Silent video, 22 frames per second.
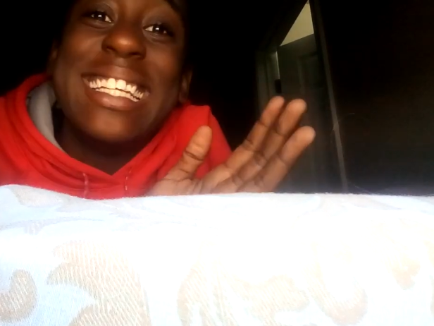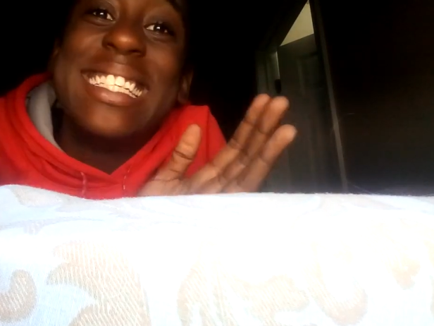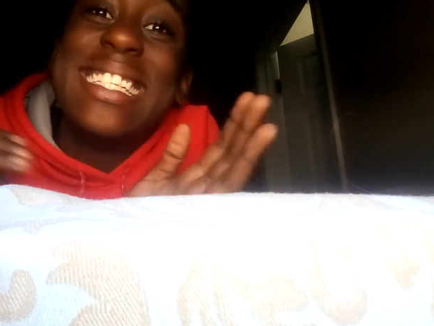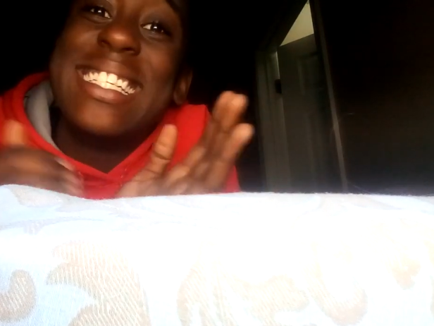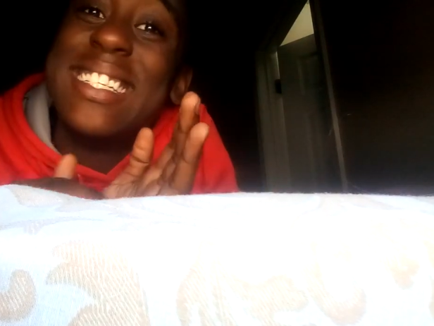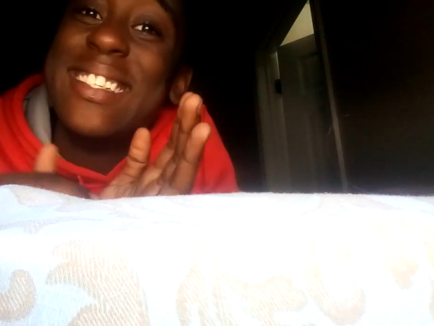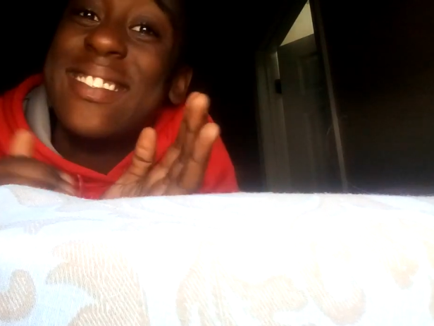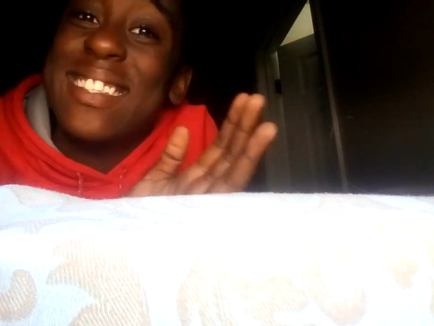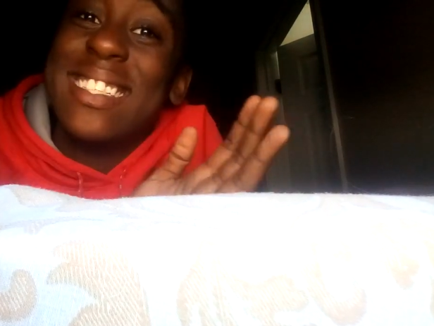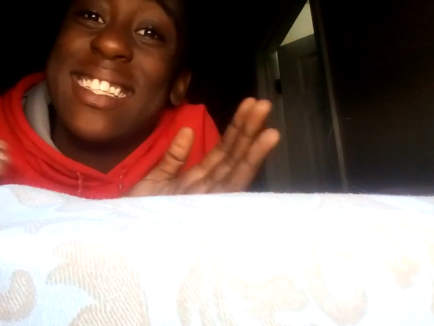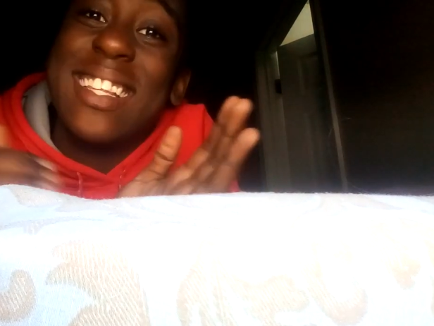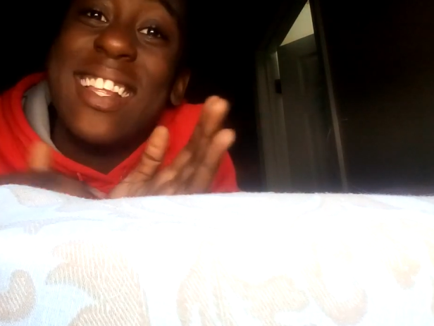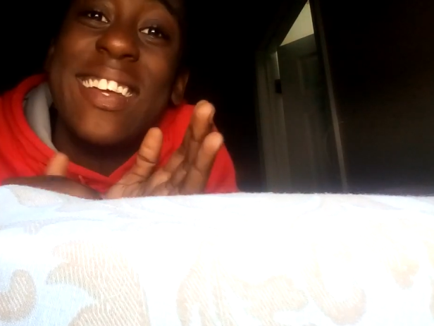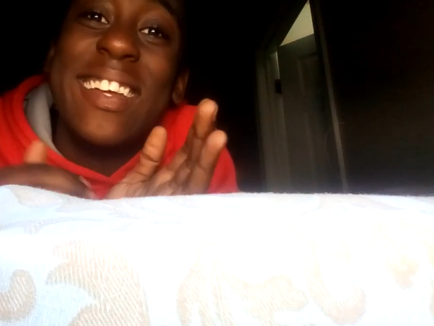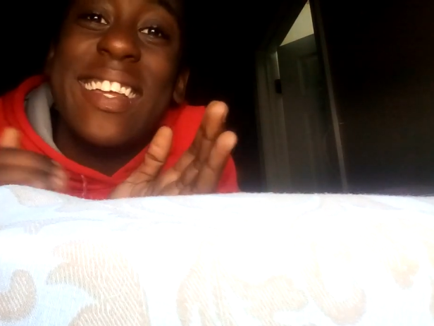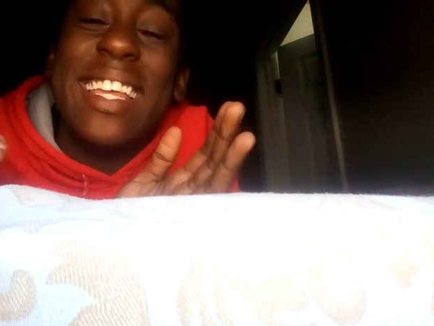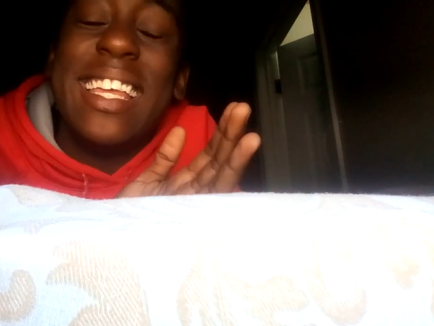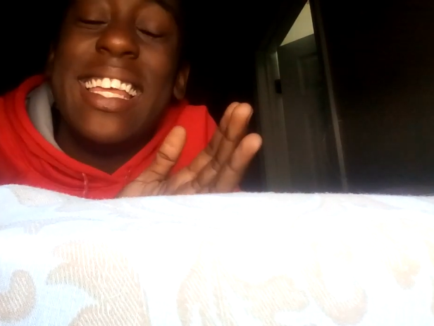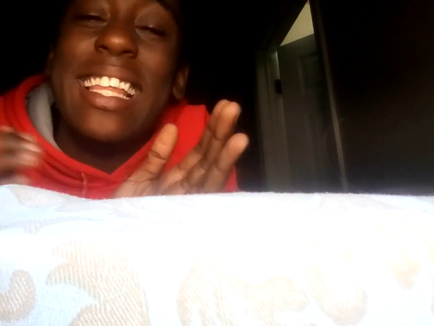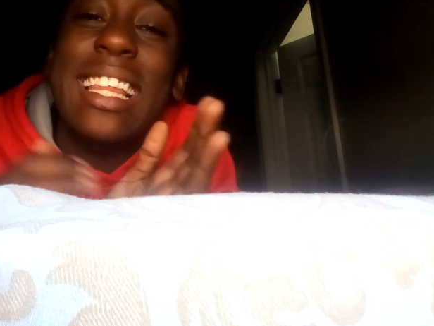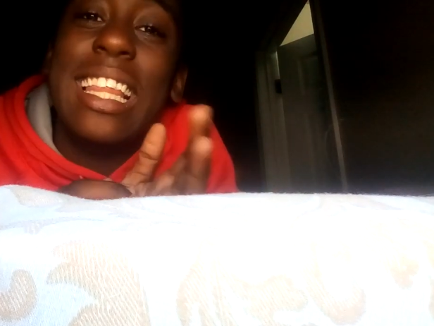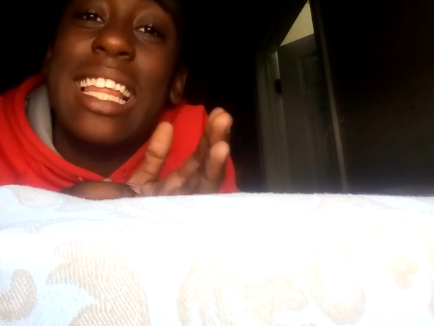she was
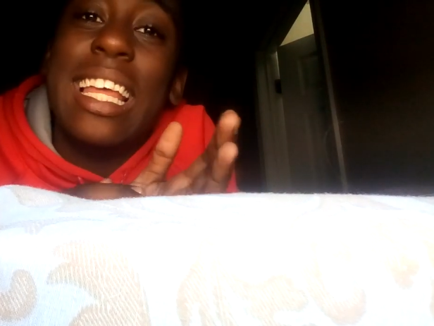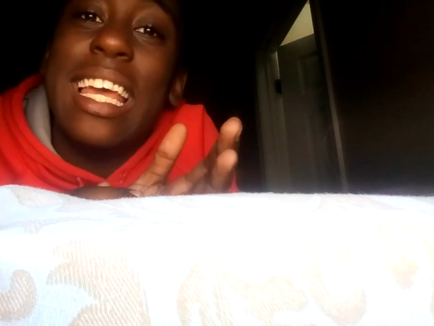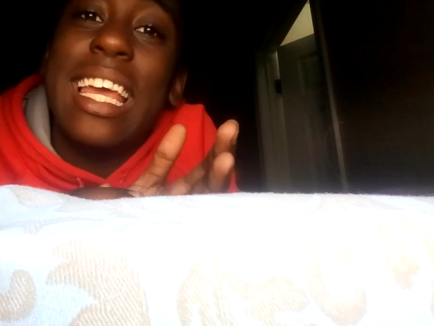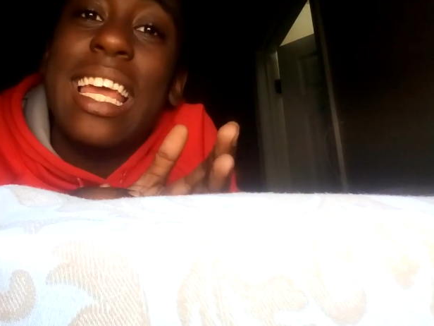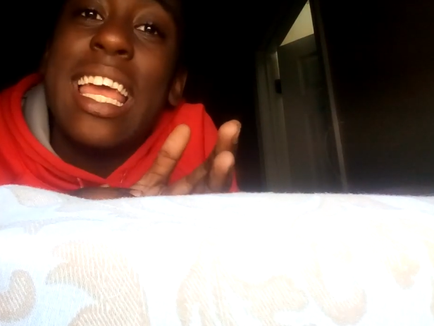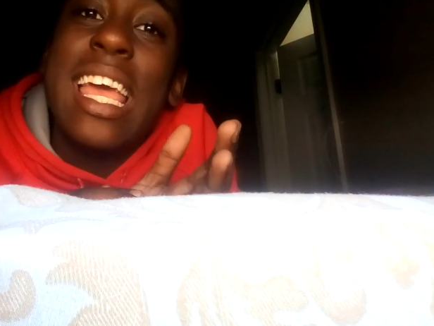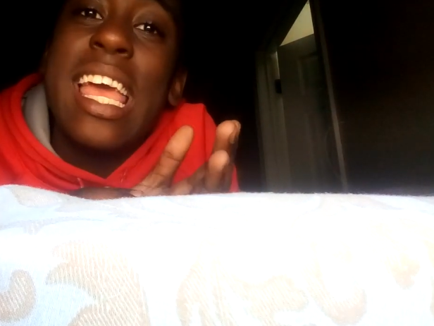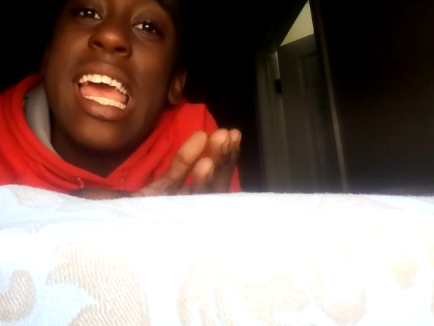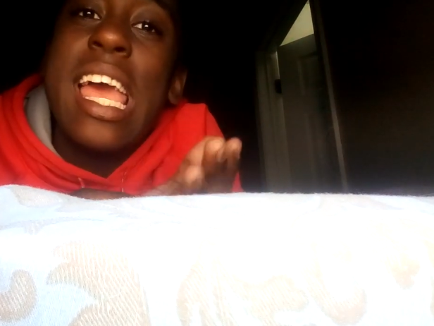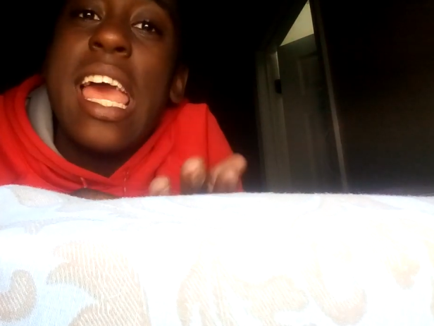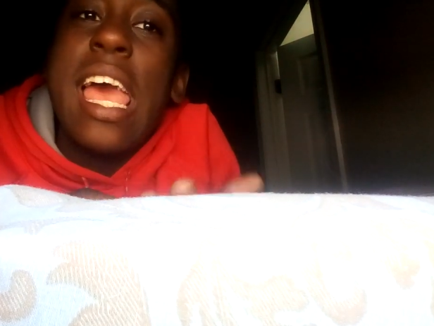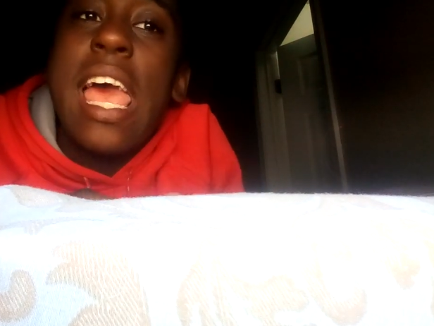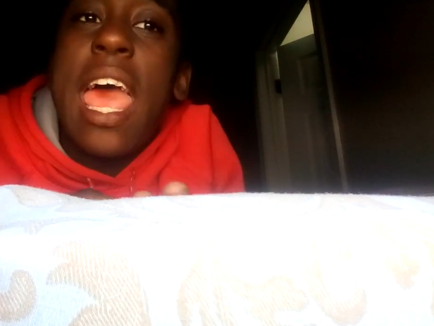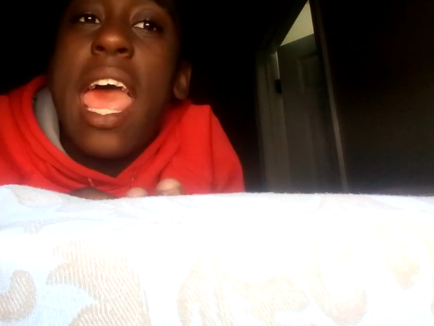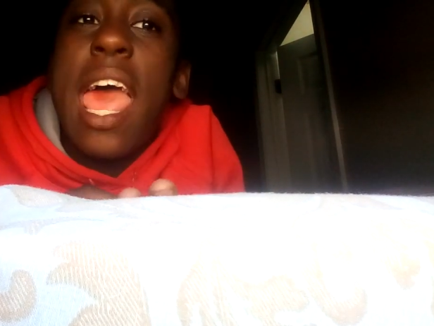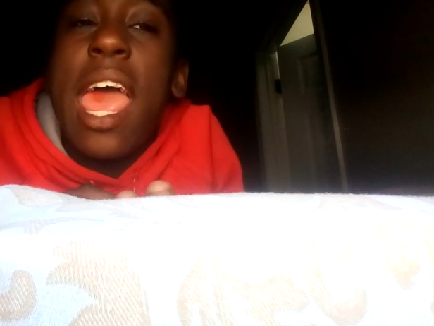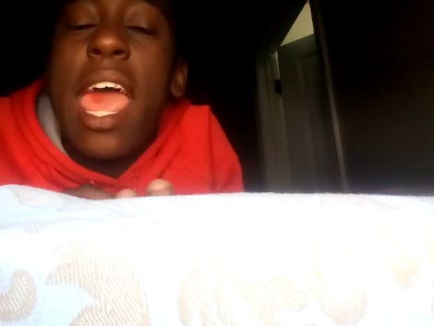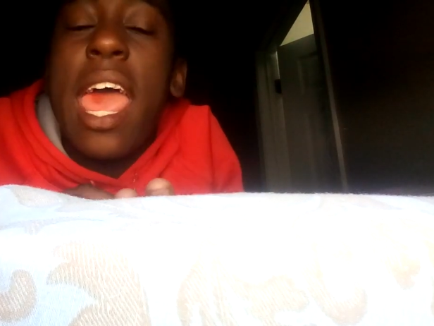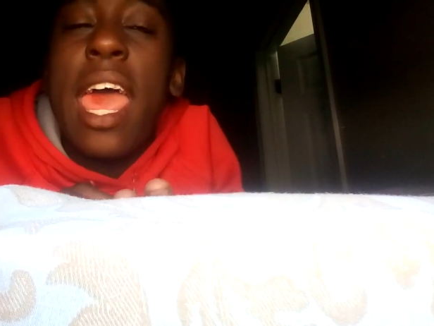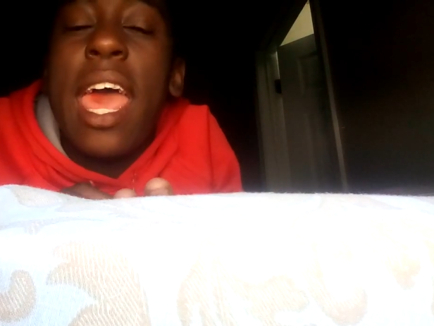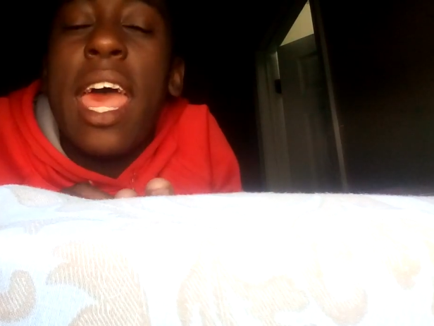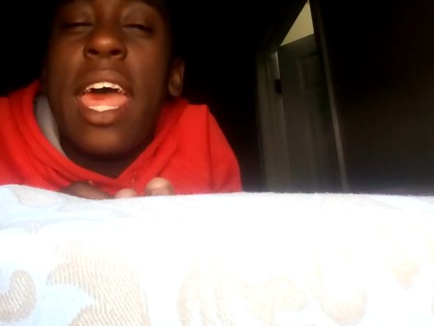low-key lit.
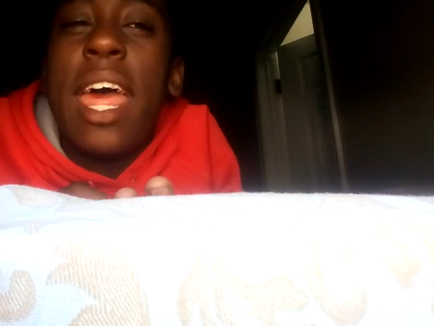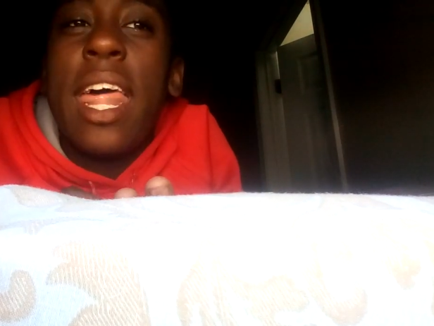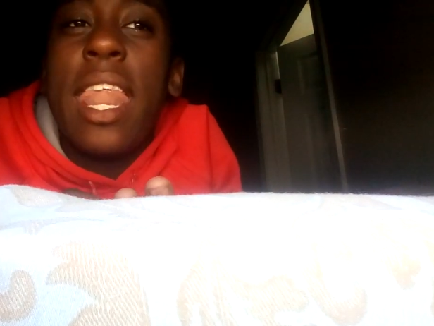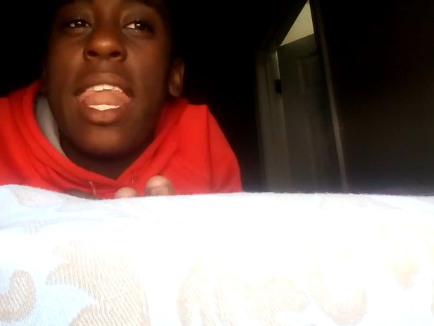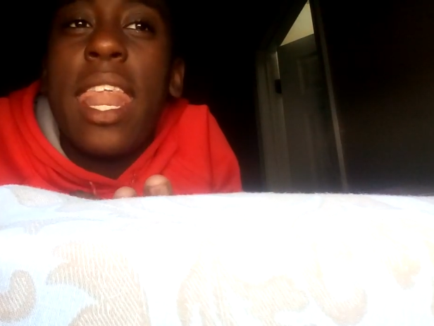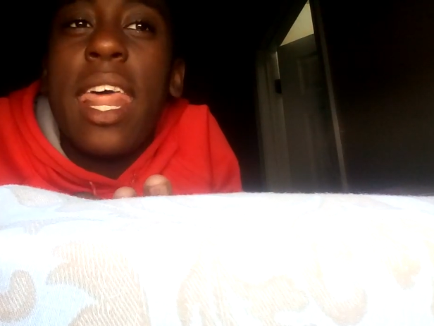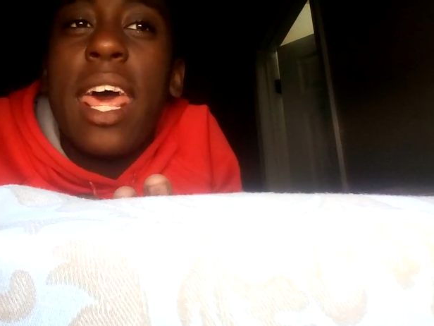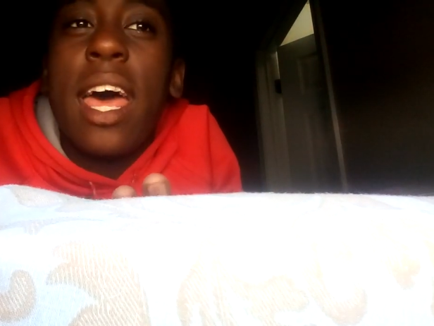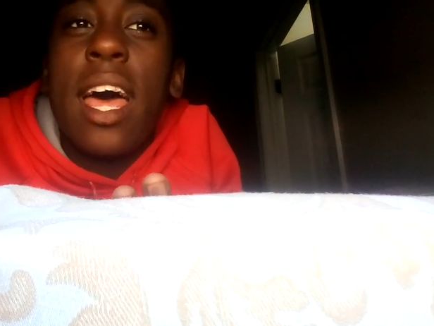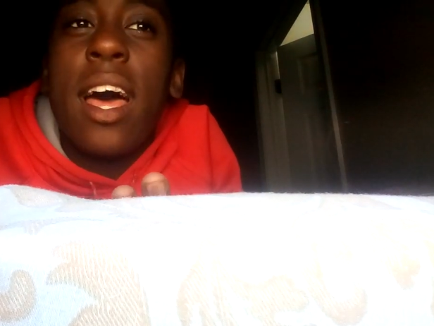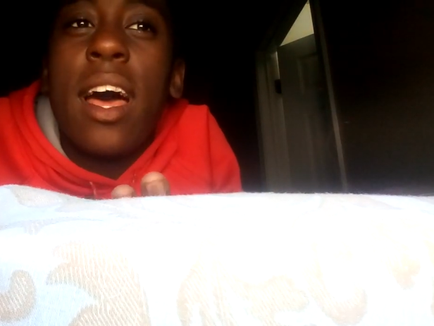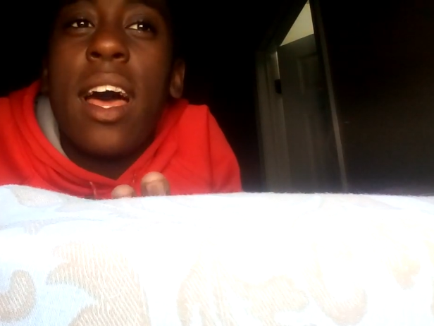And,